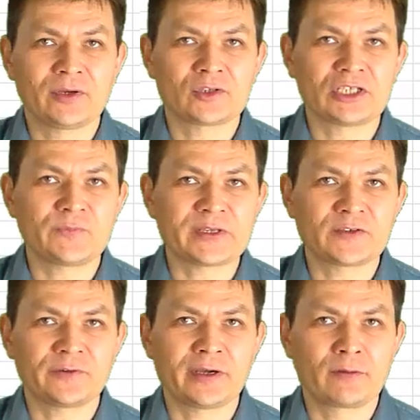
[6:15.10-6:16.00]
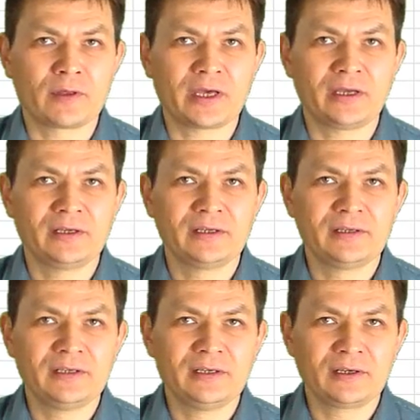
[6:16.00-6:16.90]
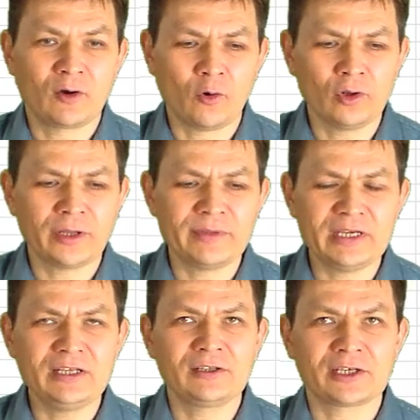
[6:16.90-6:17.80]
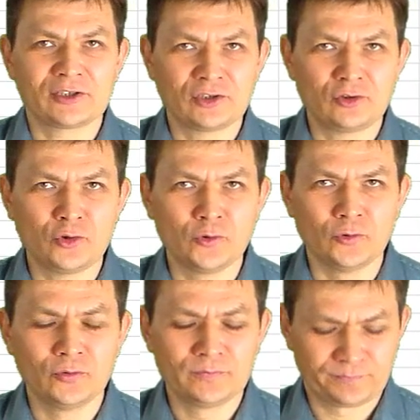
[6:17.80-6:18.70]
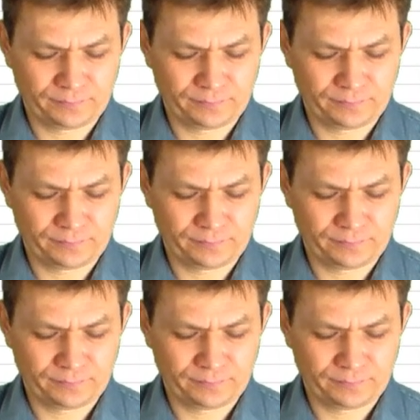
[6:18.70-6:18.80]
because I specified the column index 2.